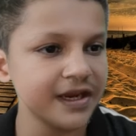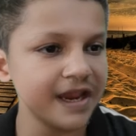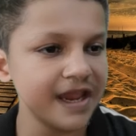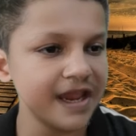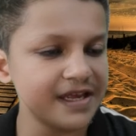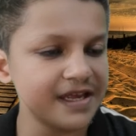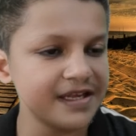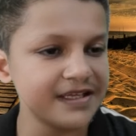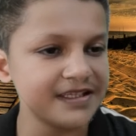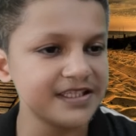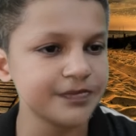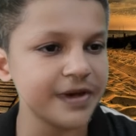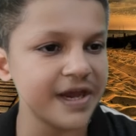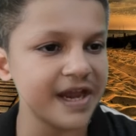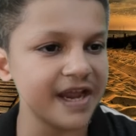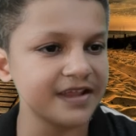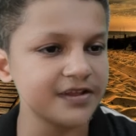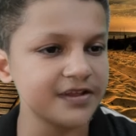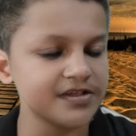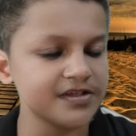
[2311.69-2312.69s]
held
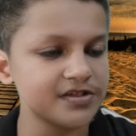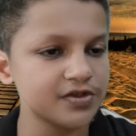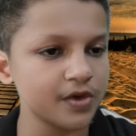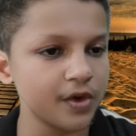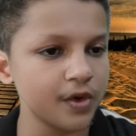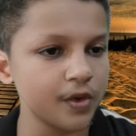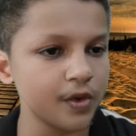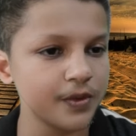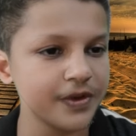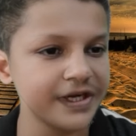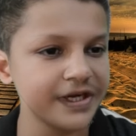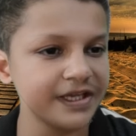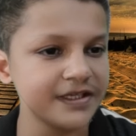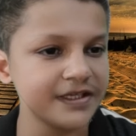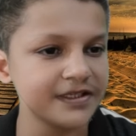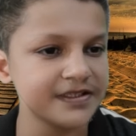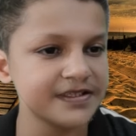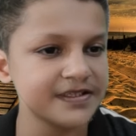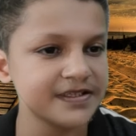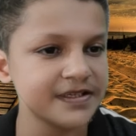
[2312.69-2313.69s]
by the
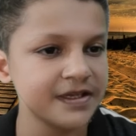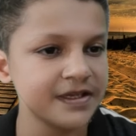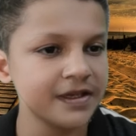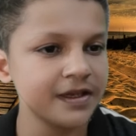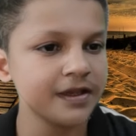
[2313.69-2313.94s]
Sovereigns,